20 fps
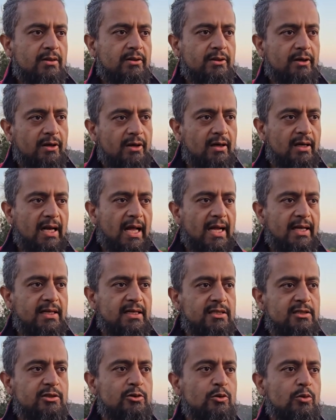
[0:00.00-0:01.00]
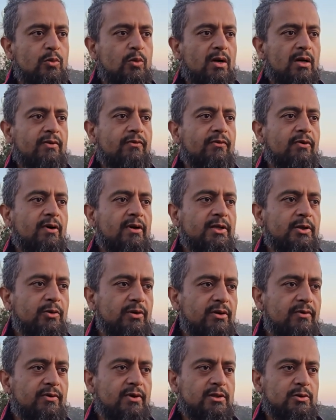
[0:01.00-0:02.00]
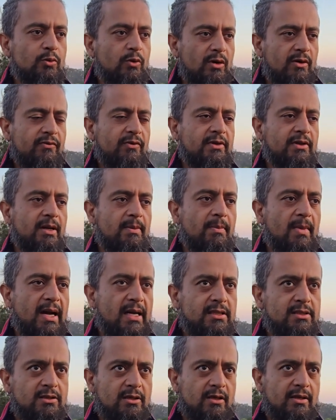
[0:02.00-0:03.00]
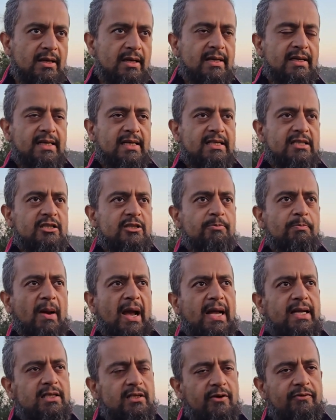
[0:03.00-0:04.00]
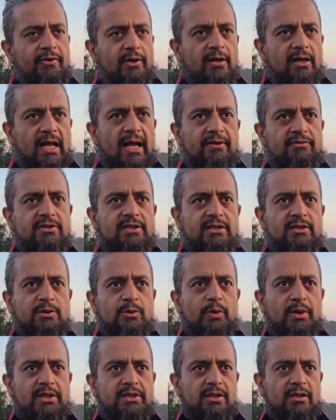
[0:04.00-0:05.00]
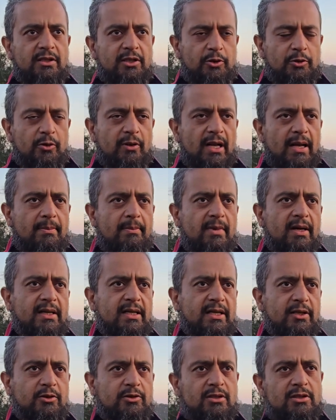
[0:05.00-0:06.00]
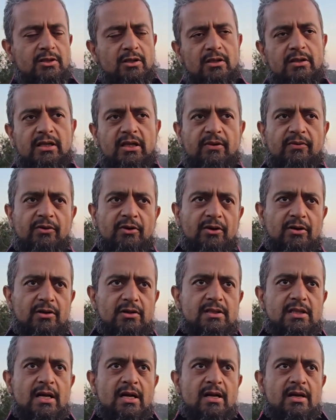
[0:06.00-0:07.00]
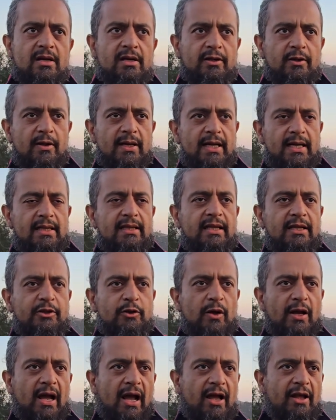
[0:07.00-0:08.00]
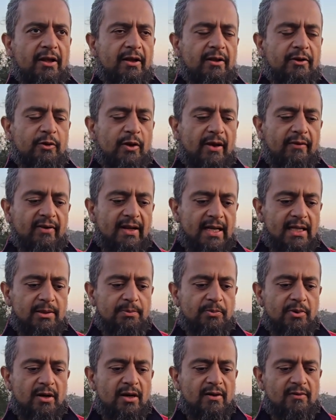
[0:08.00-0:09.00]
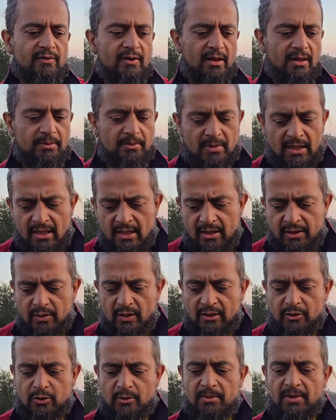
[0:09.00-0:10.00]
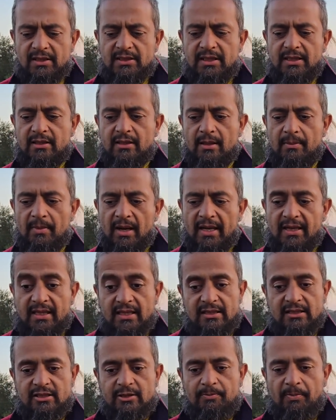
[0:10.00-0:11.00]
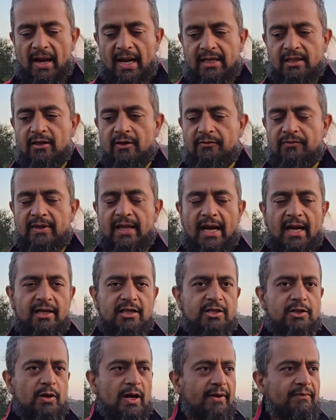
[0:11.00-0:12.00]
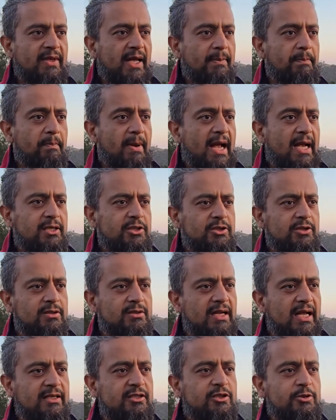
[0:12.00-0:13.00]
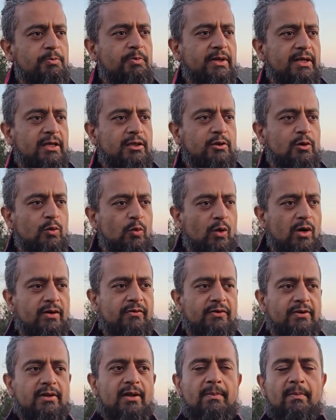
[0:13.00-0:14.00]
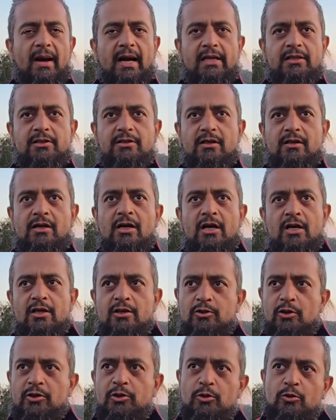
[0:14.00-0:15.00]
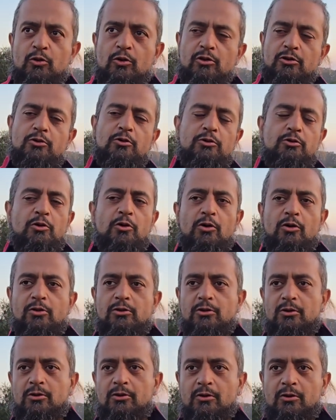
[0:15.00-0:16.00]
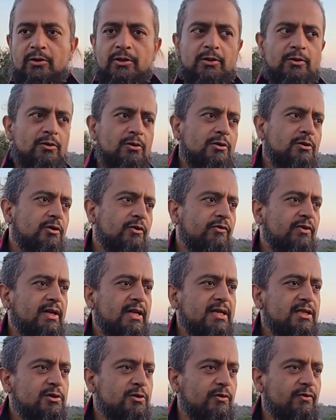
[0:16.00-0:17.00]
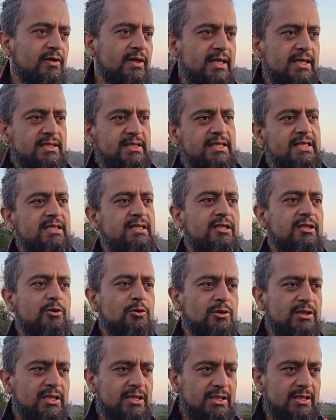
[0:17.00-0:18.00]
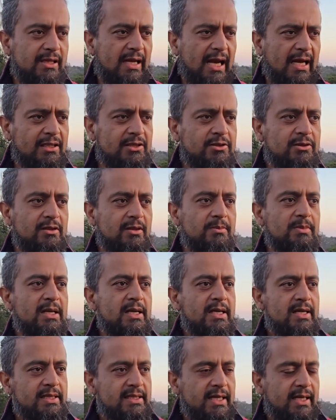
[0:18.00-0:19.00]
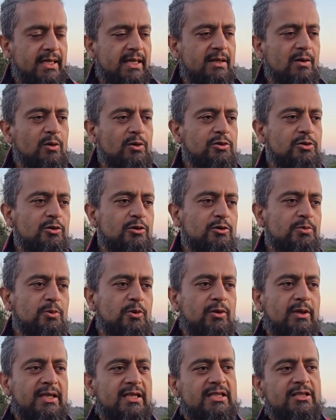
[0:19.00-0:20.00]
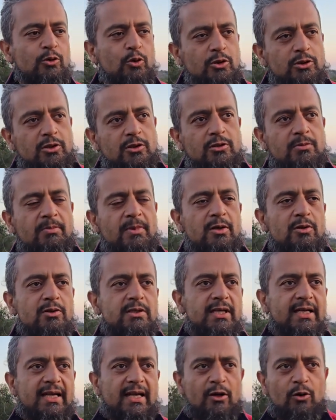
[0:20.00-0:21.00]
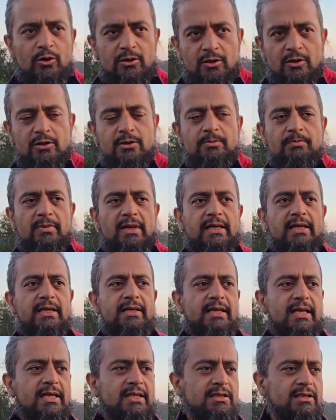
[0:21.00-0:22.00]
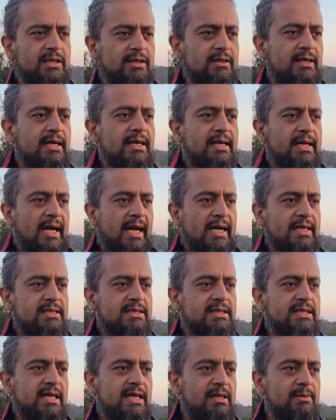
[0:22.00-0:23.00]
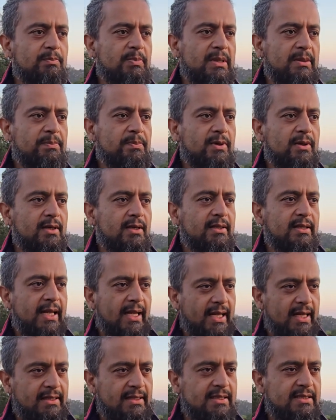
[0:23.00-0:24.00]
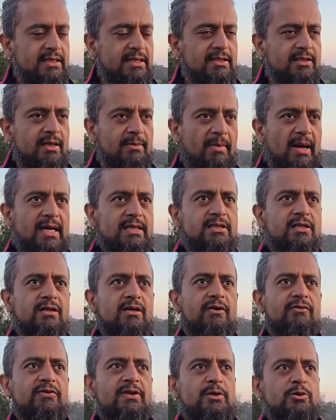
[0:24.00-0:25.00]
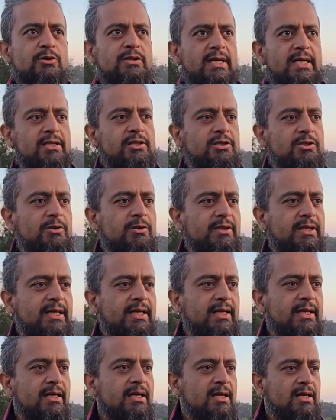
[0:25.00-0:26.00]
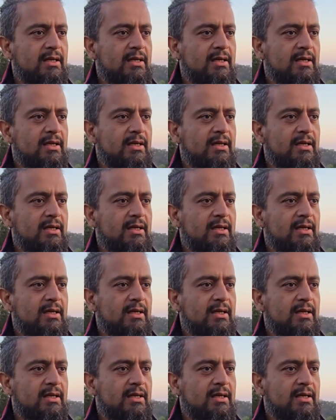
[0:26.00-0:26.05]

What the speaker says: third line is to work for universe, work for the master. In spite of your life situation, you don't have money, you just got divorced, your health, you have health problem, you are too much in the mind. In spite of that, you have that passion and spirit to work for the master. So you go to door, you go to village, city to city, ashram, taking Osho's book, Osho's music, Osho's meditation, and tell people, hey, this is the master of new century.